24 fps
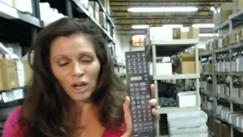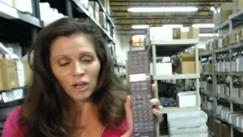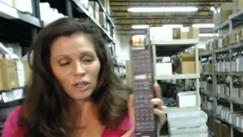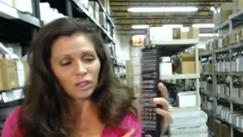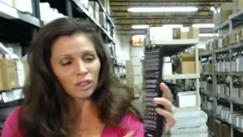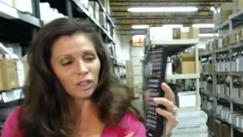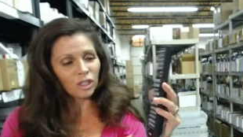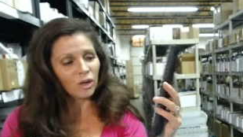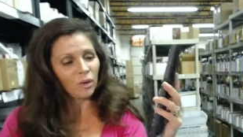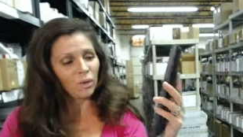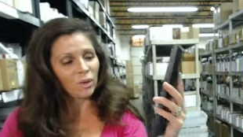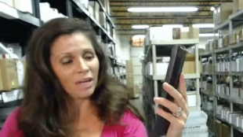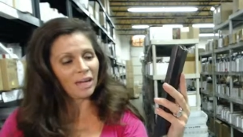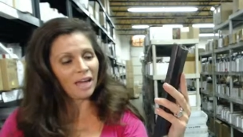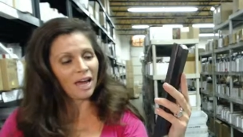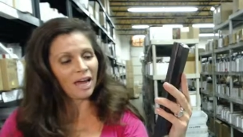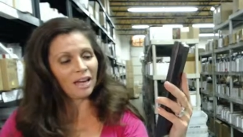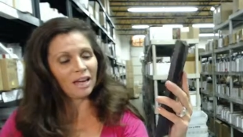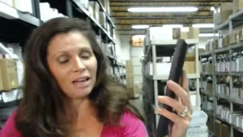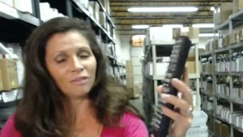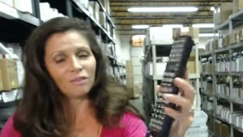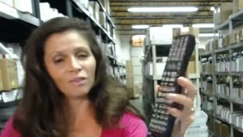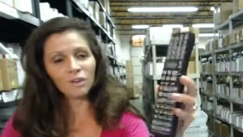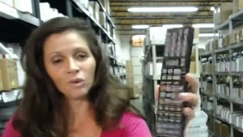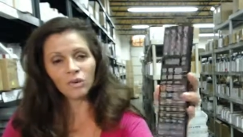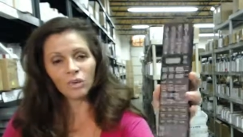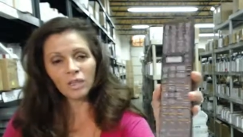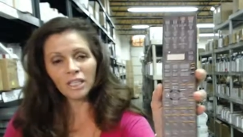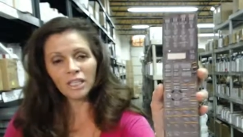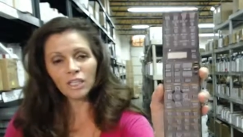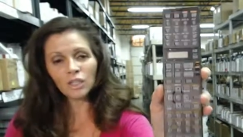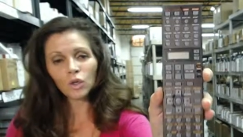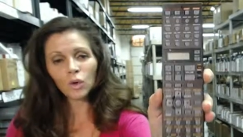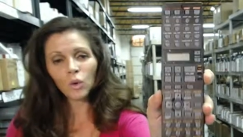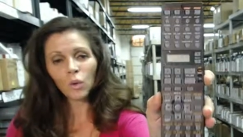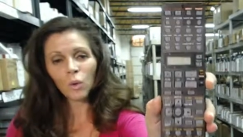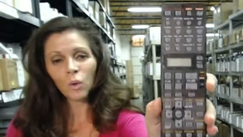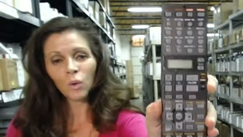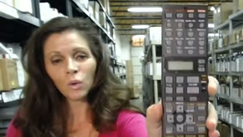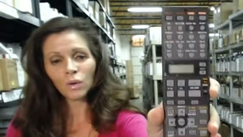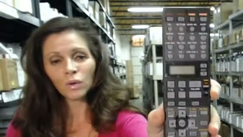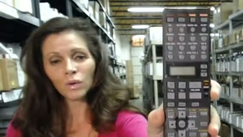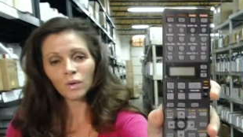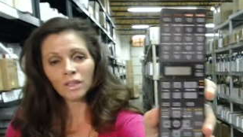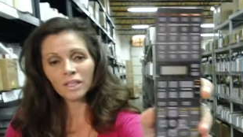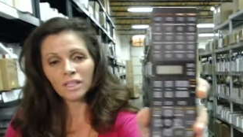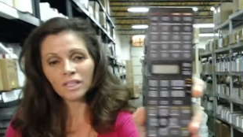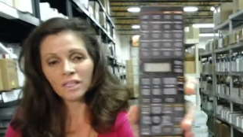So again, if you need to
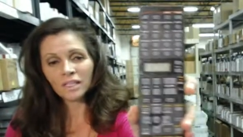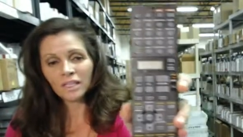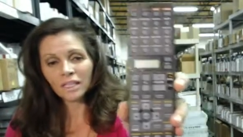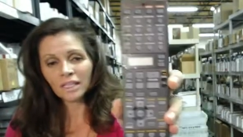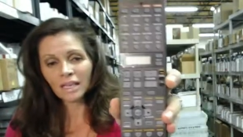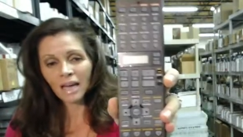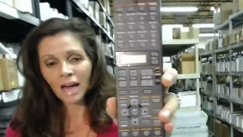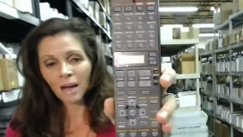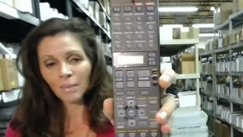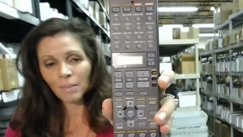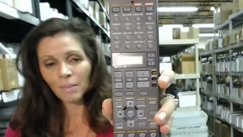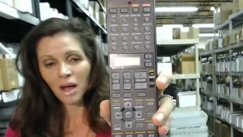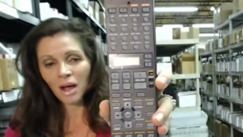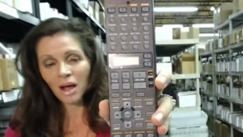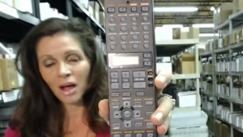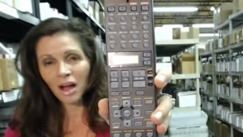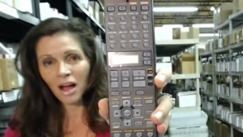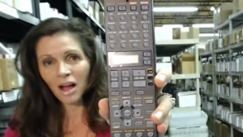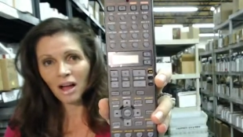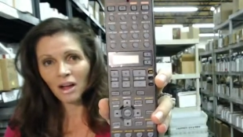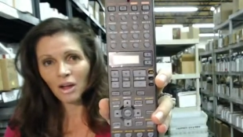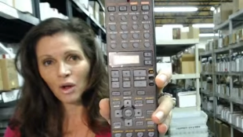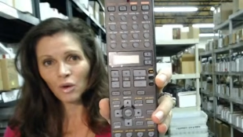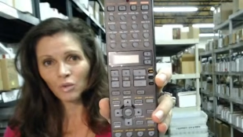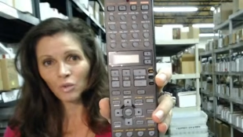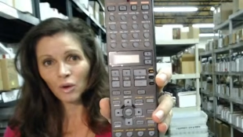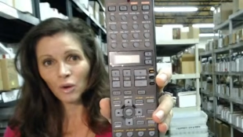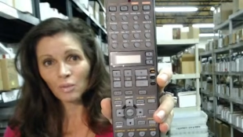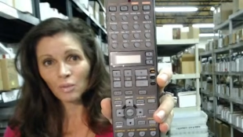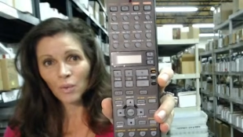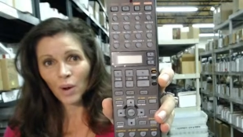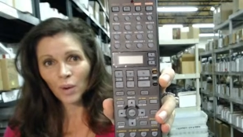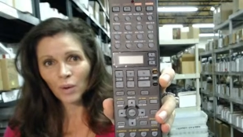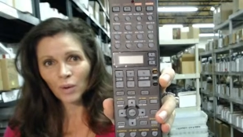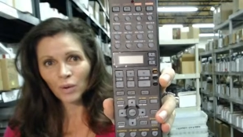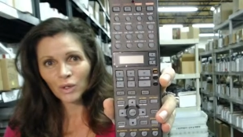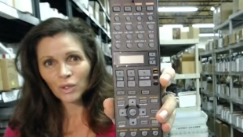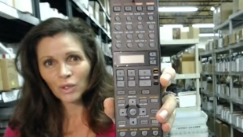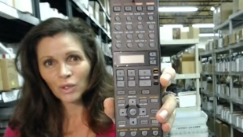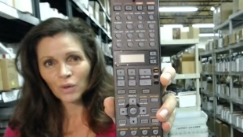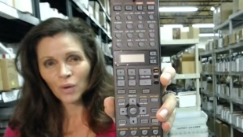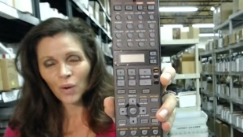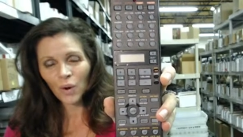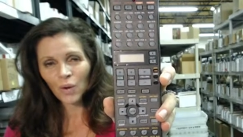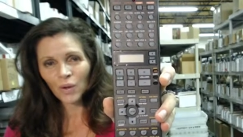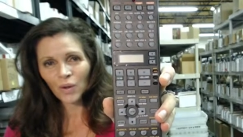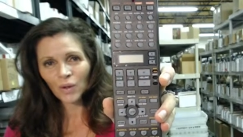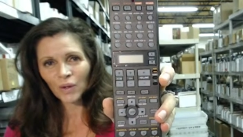order this Yamaha remote
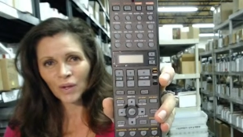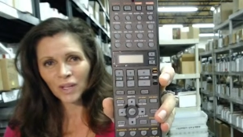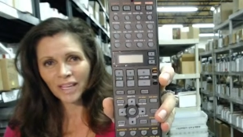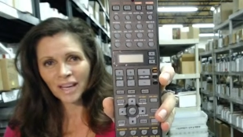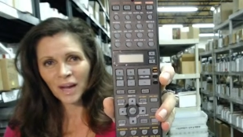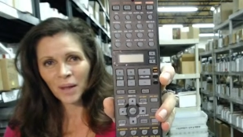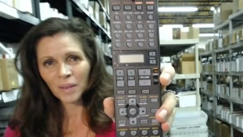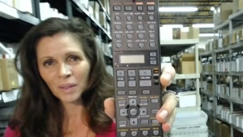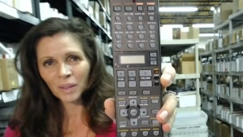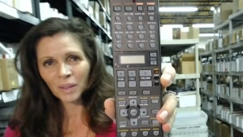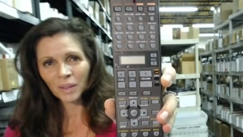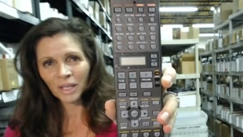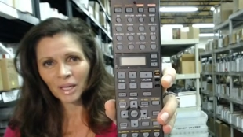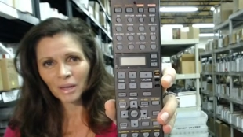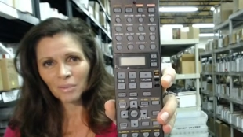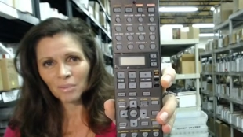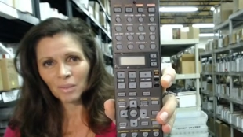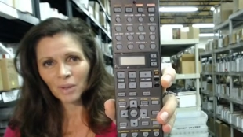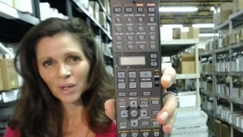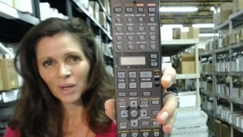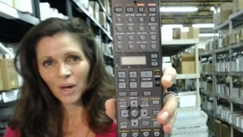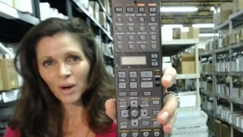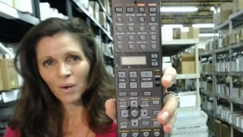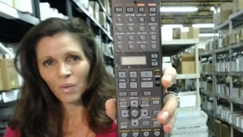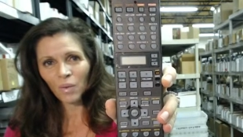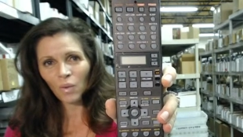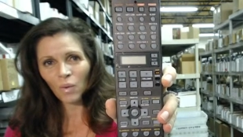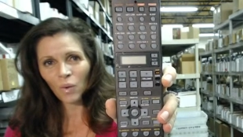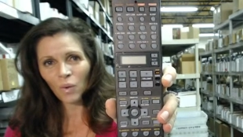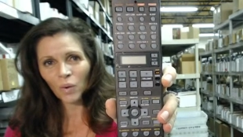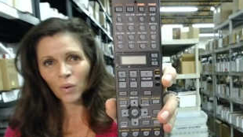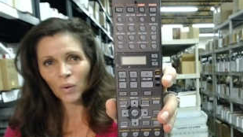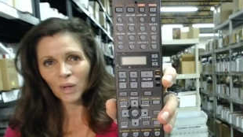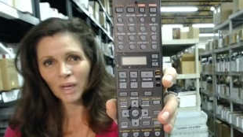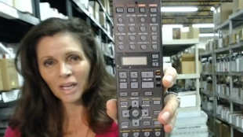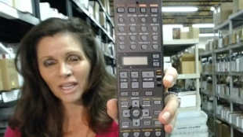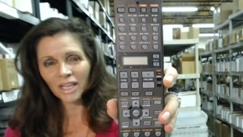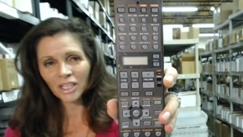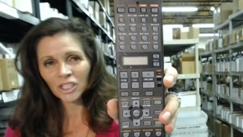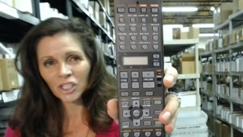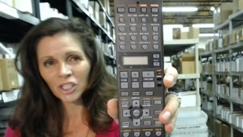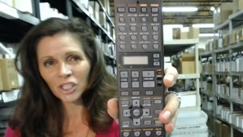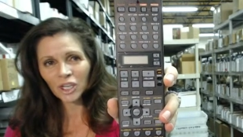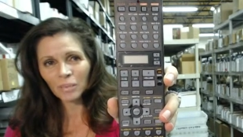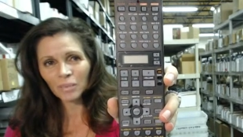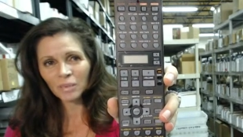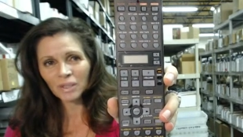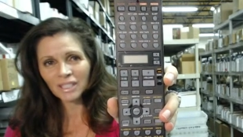control, click on the link below, order it, it
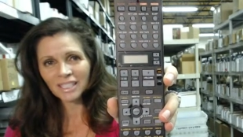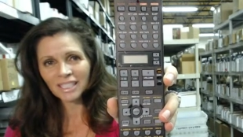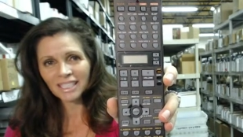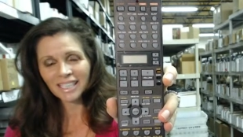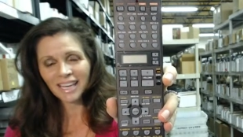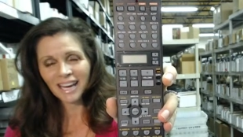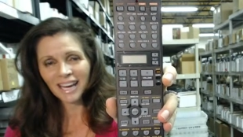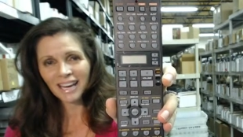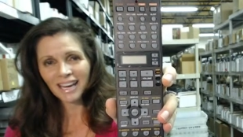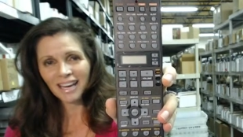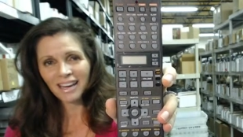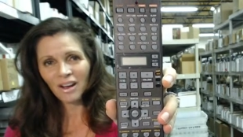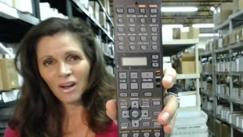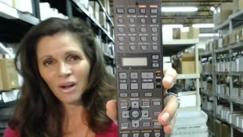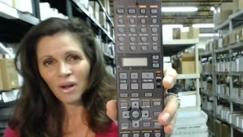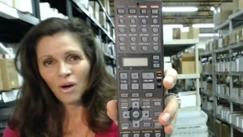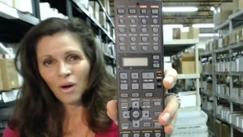ships today.